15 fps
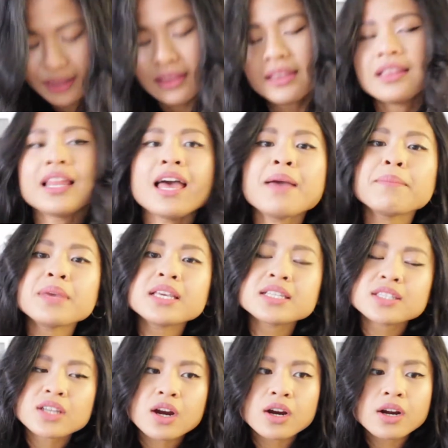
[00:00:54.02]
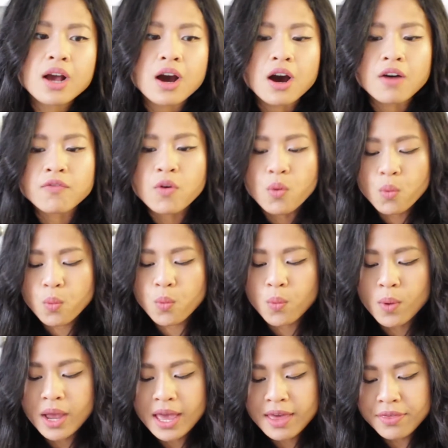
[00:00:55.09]
let me start off
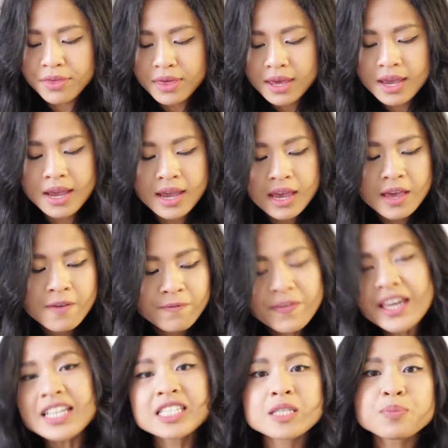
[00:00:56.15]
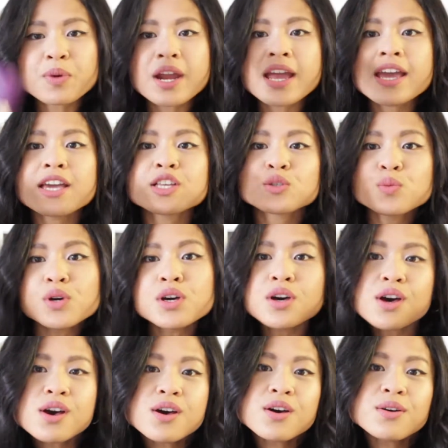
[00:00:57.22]
with face sprays.
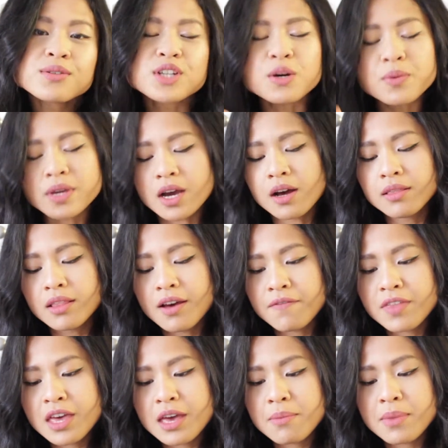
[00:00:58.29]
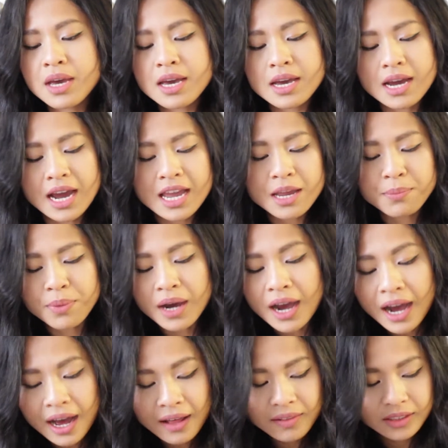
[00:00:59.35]
Woohoo! Don't we all love them? I
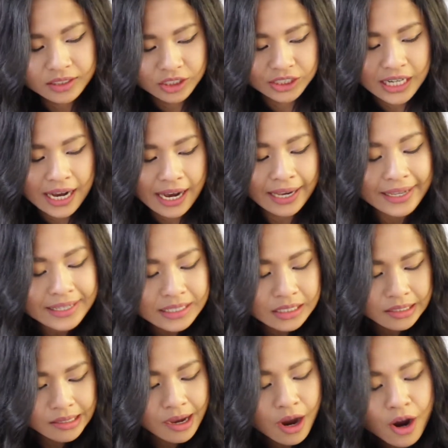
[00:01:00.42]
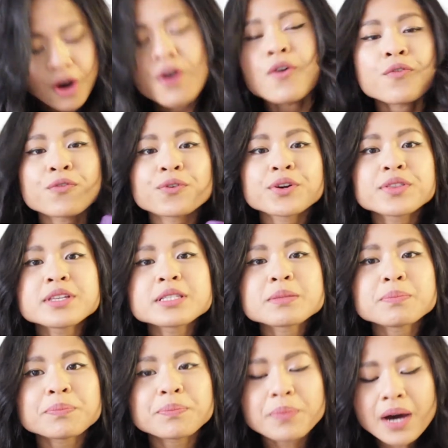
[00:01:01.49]
apologize for this
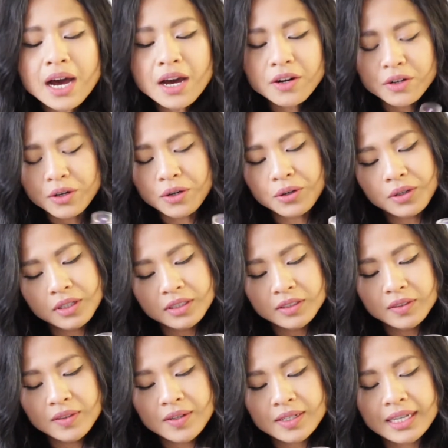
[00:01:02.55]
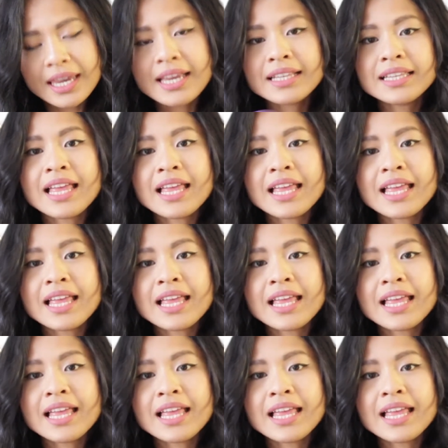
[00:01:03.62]
bottle looking